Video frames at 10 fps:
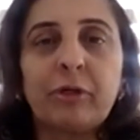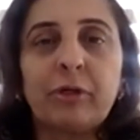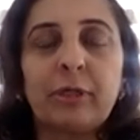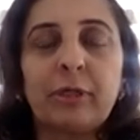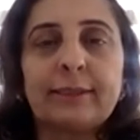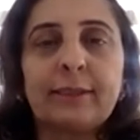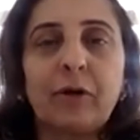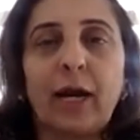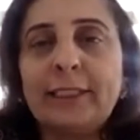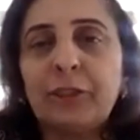it's a
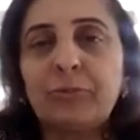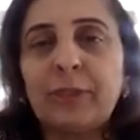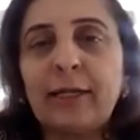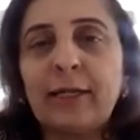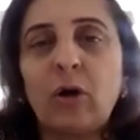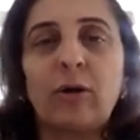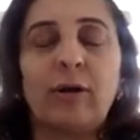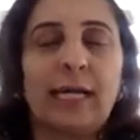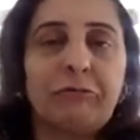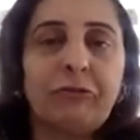right wing or a
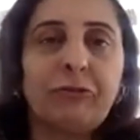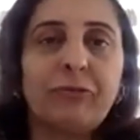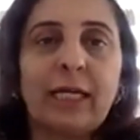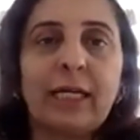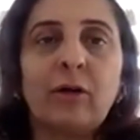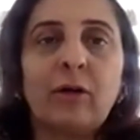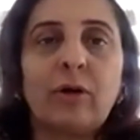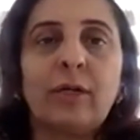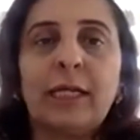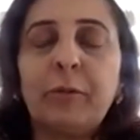left wing or
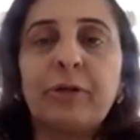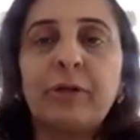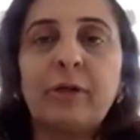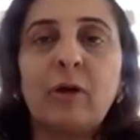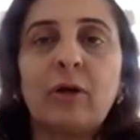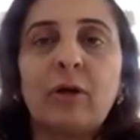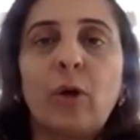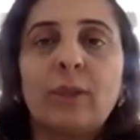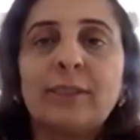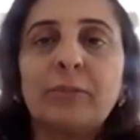a liberal or a
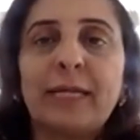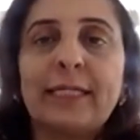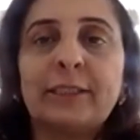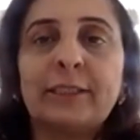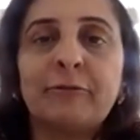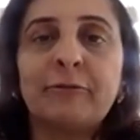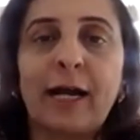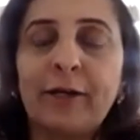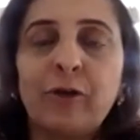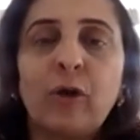conservative
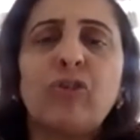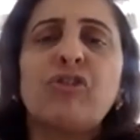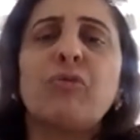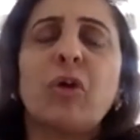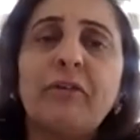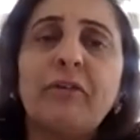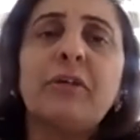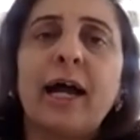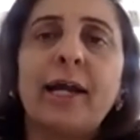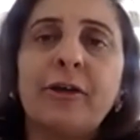ideology, whatever
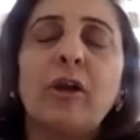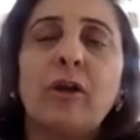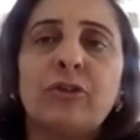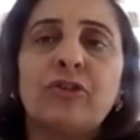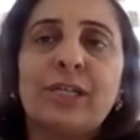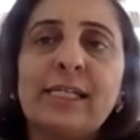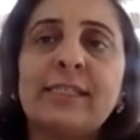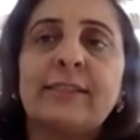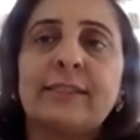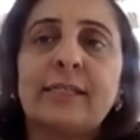the ideology
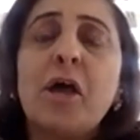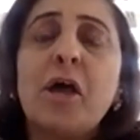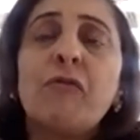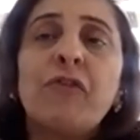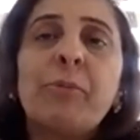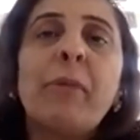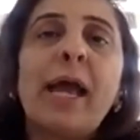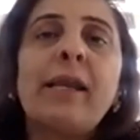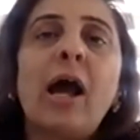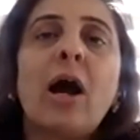is,
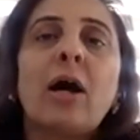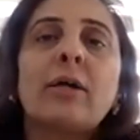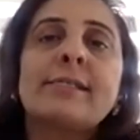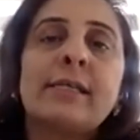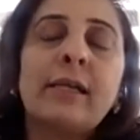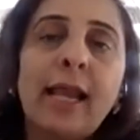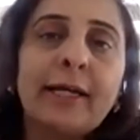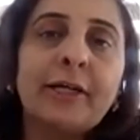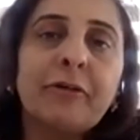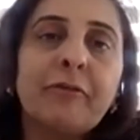women are
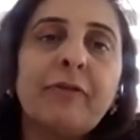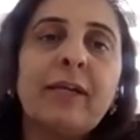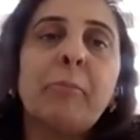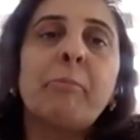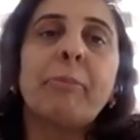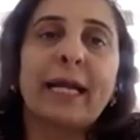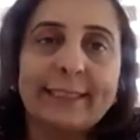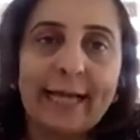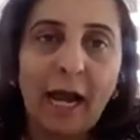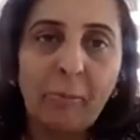selectively
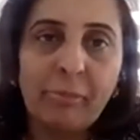picked up,